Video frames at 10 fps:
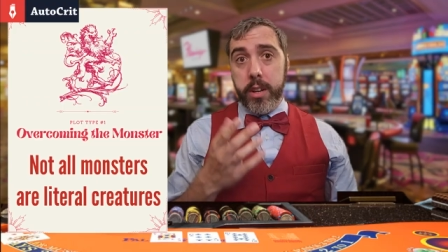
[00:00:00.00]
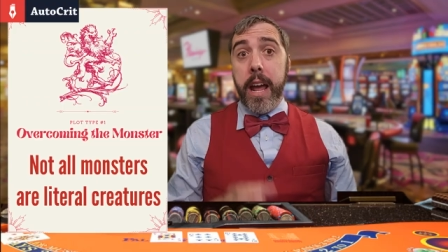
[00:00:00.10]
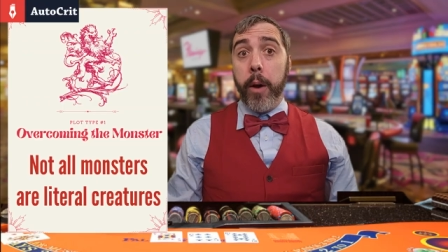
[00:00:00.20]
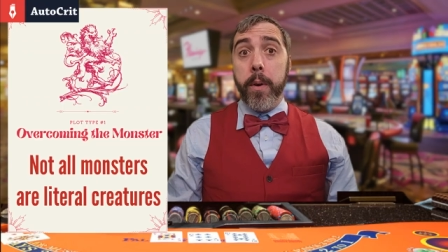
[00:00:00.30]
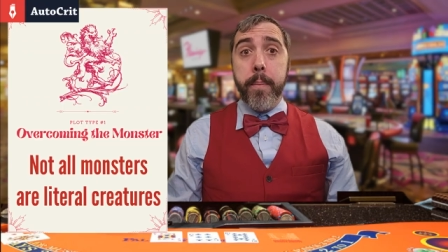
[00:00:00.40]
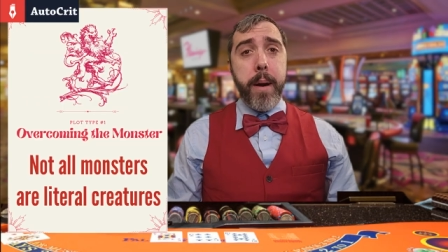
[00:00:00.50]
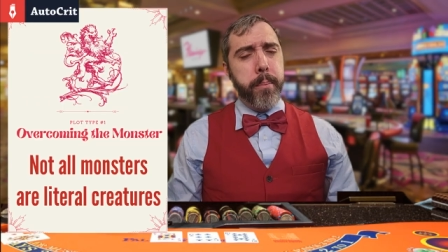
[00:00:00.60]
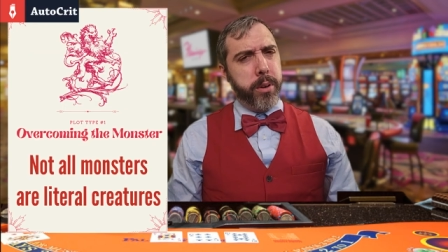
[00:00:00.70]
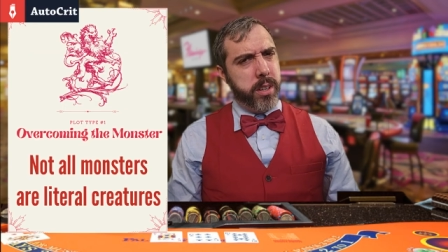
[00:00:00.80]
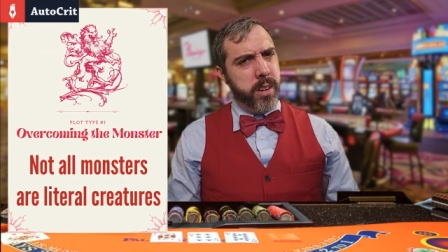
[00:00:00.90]
Now
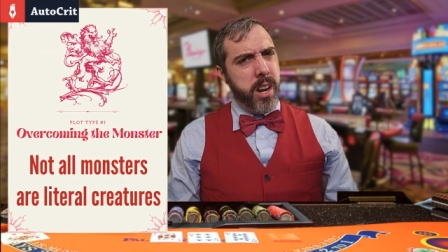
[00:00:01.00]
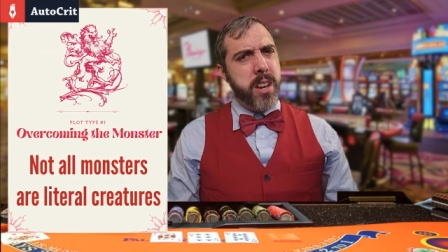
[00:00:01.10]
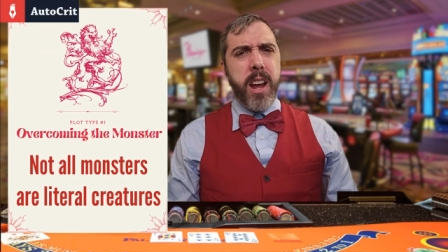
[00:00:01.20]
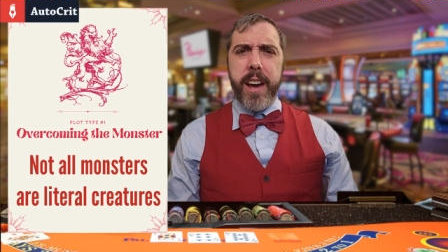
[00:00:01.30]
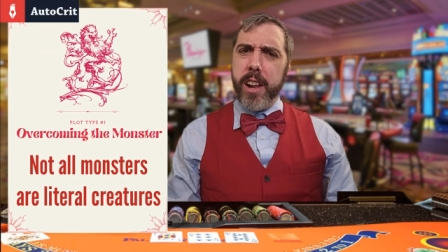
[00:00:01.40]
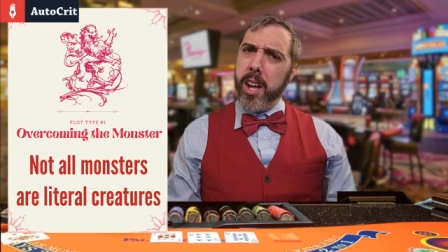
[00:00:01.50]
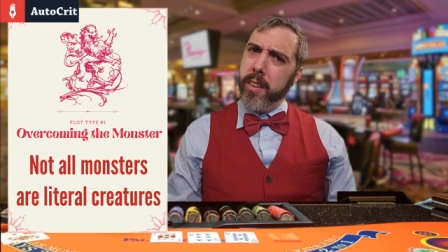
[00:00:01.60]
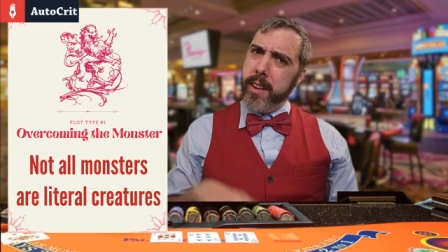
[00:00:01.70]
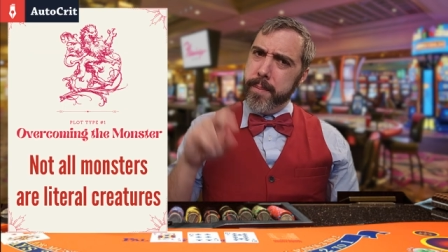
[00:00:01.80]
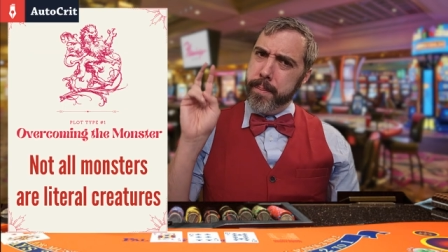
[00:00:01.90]
remember, not
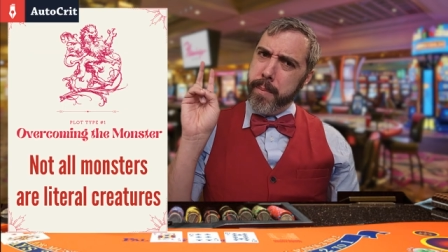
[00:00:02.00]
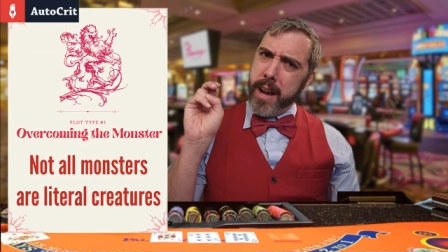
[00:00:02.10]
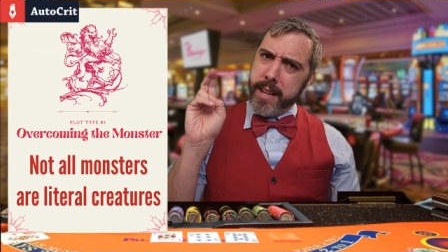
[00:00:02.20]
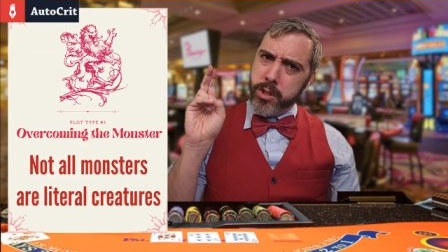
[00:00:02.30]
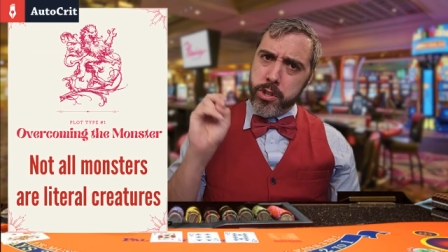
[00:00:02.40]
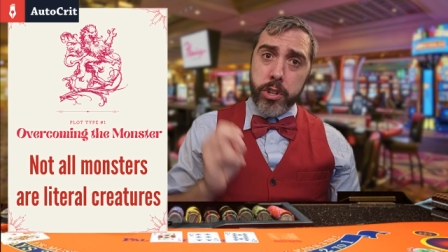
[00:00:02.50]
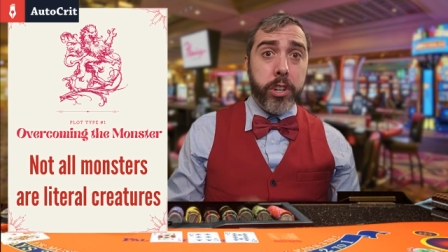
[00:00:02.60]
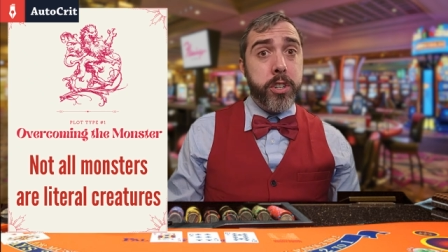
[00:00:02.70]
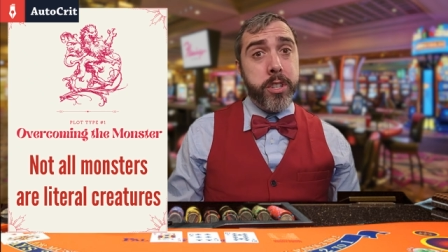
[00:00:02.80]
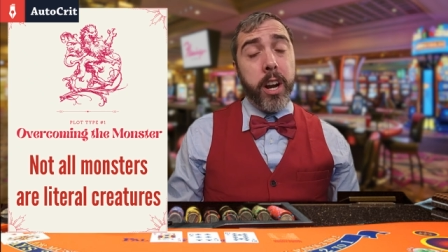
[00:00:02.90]
all uh,
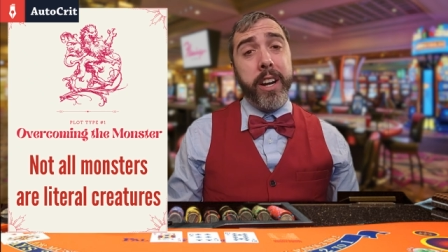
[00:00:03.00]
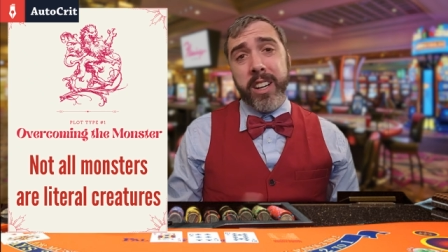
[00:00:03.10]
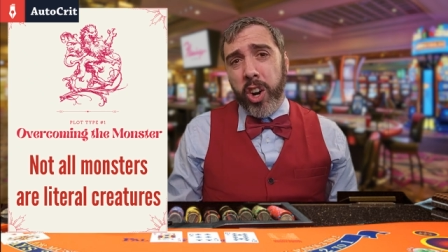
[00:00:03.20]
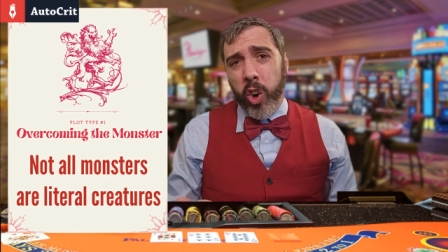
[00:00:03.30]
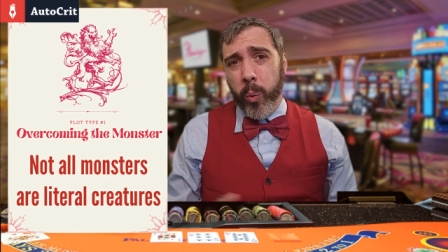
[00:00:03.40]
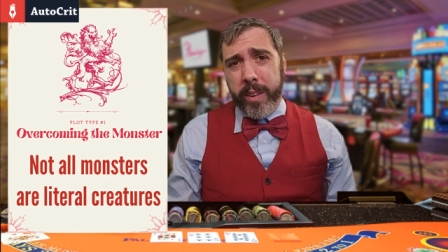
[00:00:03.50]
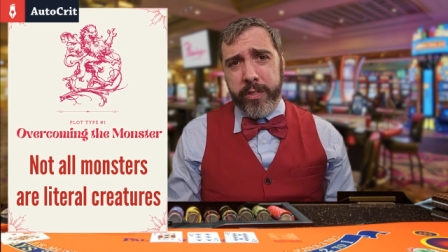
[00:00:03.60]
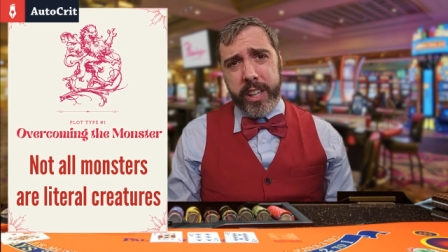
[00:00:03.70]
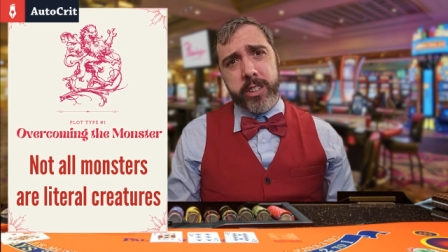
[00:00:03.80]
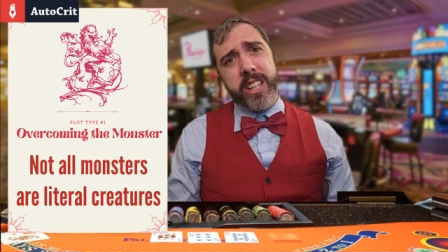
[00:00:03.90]
monsters are
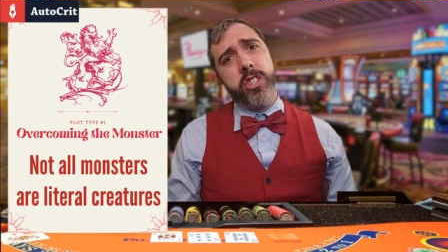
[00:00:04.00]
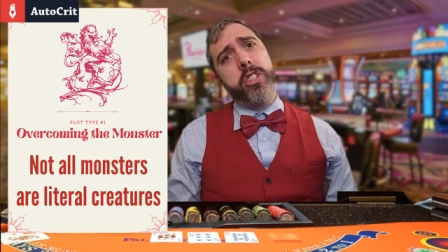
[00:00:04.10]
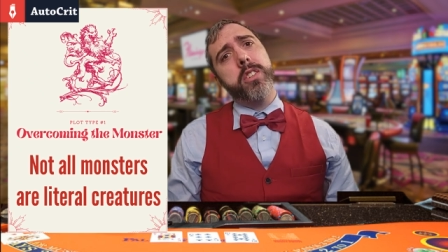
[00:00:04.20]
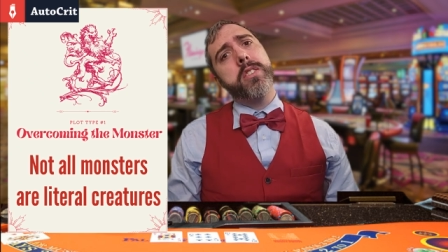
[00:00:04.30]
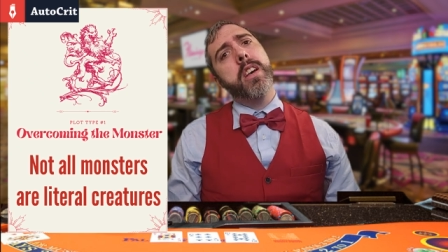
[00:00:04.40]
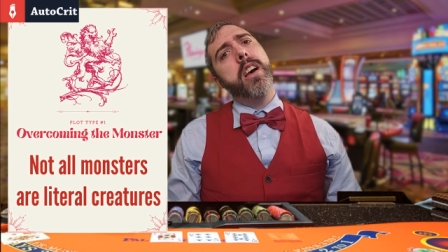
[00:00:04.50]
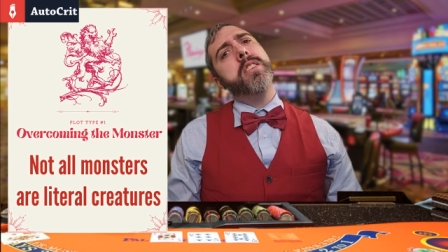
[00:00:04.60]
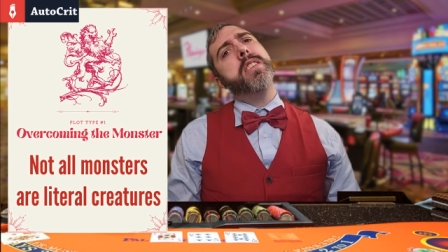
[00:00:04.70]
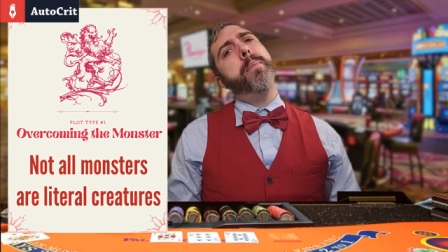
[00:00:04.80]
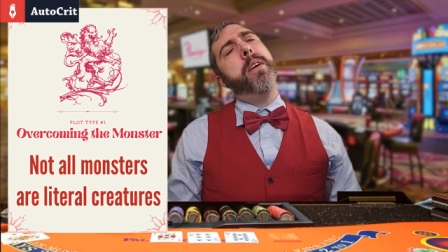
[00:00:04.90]
horrific creatures.
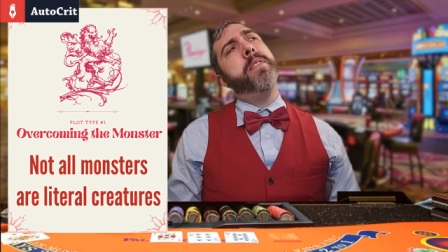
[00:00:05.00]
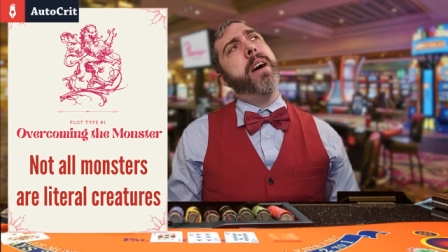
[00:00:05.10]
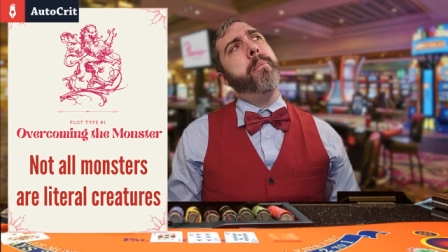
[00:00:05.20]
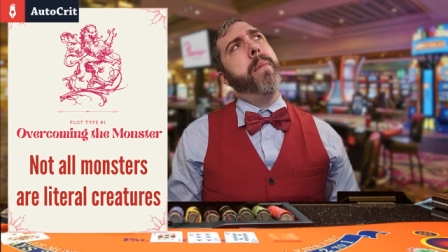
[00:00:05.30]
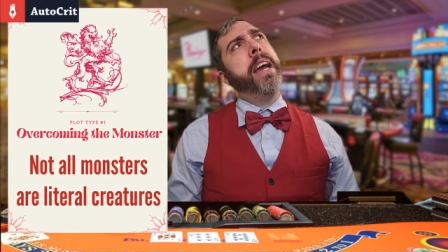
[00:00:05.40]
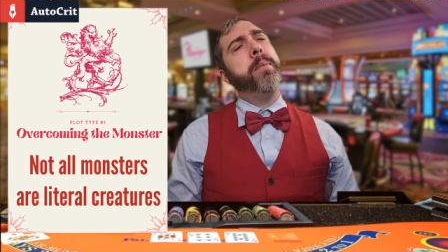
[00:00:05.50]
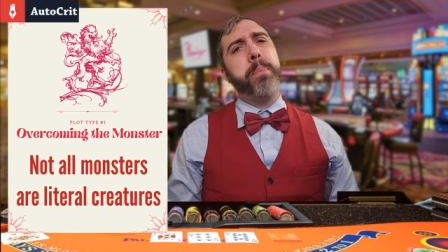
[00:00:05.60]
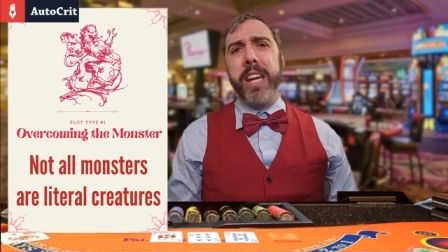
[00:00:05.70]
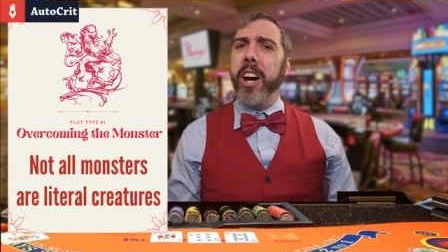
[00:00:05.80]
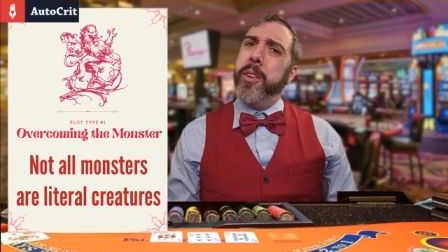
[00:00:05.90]
Some of them
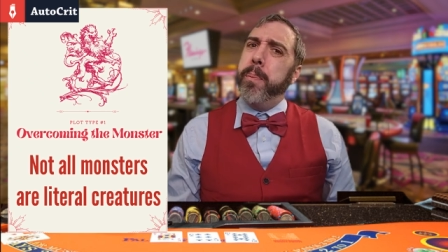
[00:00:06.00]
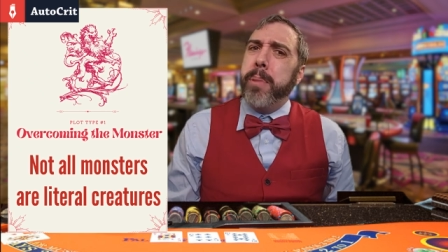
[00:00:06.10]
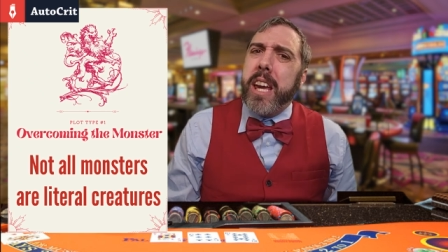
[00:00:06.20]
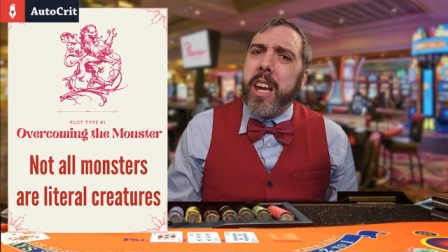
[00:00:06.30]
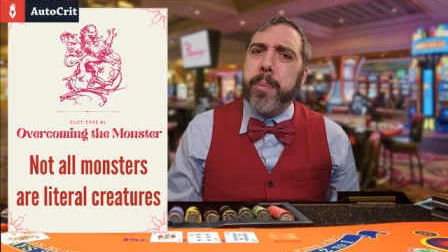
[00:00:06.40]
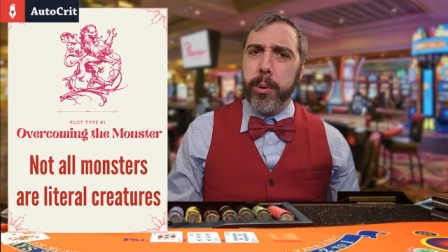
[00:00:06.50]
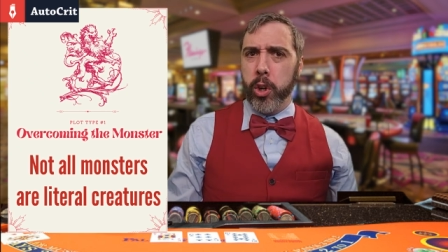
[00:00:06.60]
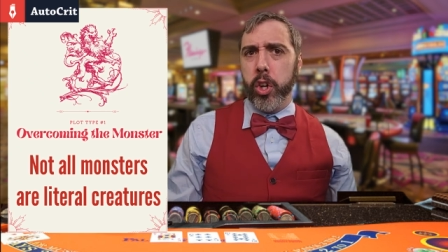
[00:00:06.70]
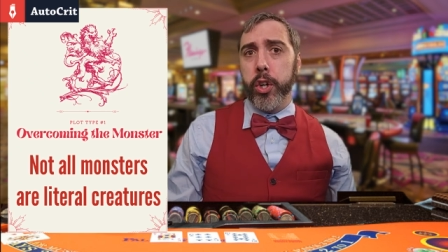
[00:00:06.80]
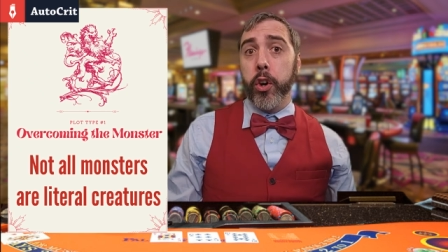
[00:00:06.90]
might be other
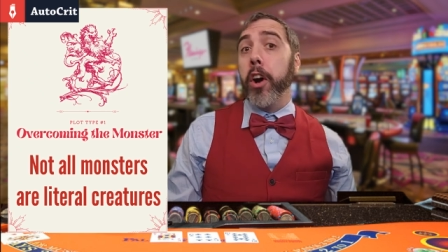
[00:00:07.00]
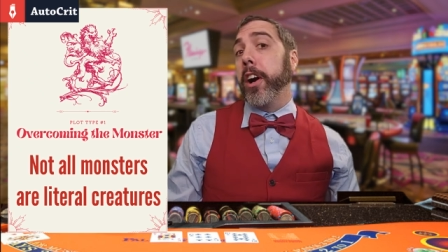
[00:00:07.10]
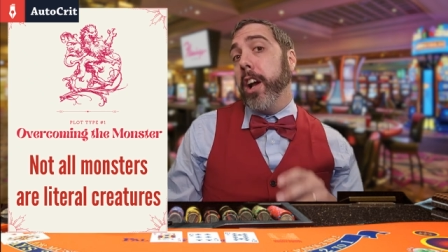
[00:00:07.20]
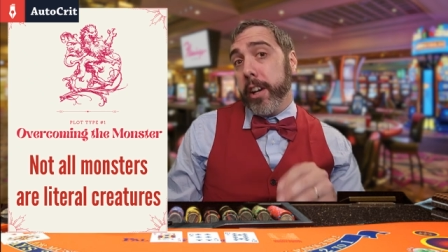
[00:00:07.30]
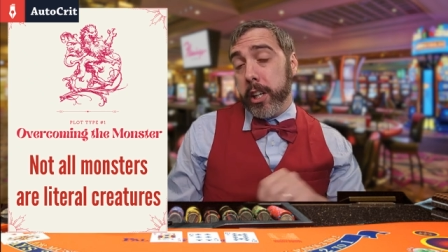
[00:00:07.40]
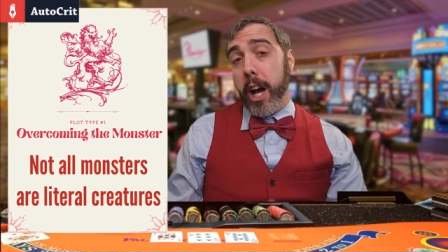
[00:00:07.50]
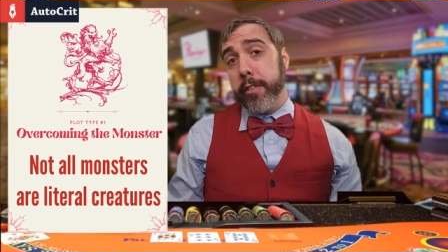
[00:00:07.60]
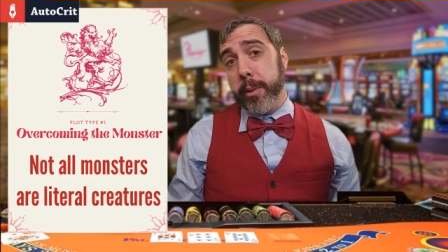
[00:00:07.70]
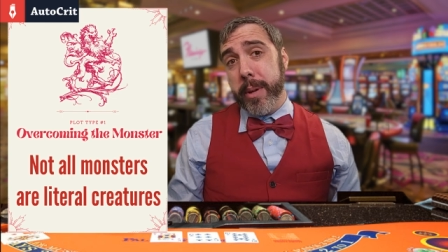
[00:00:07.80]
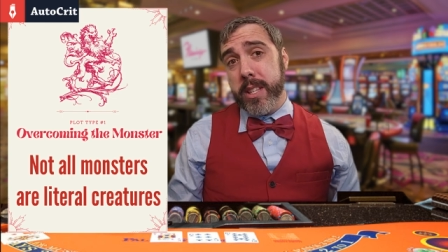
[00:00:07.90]
people or
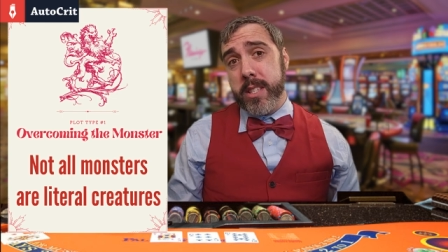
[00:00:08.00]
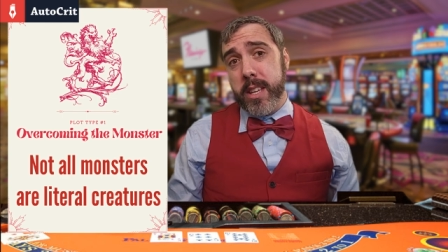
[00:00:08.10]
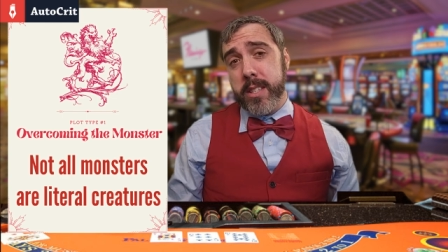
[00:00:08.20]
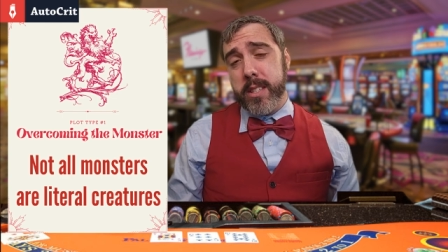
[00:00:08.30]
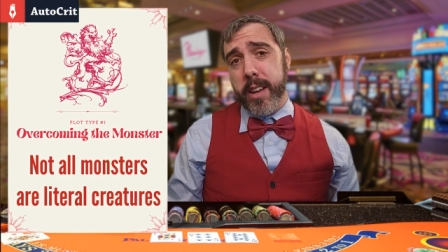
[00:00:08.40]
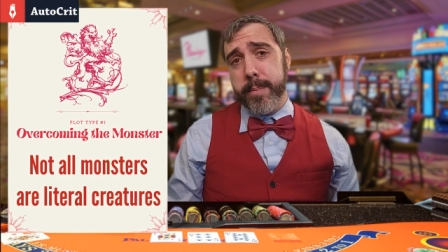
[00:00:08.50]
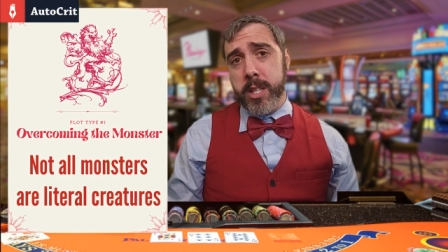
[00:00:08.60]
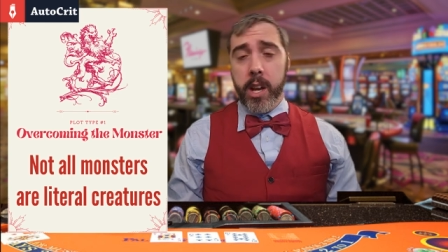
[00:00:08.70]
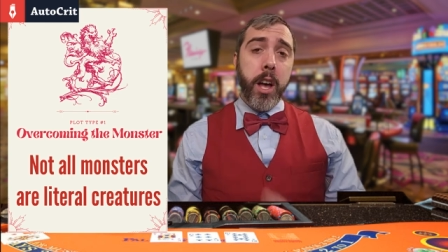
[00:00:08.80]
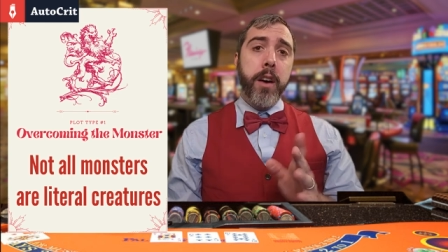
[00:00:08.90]
government systems.